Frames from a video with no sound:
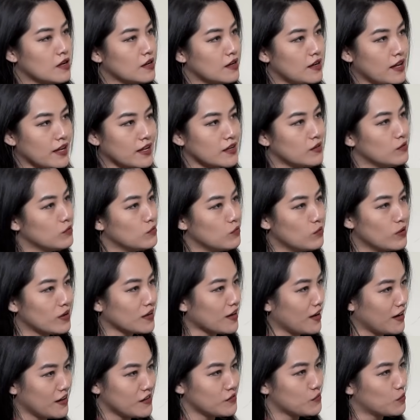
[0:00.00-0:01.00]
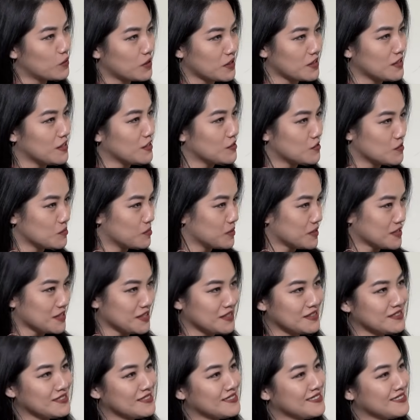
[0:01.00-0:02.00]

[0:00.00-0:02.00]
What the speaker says: Like what kind of work needs to be done?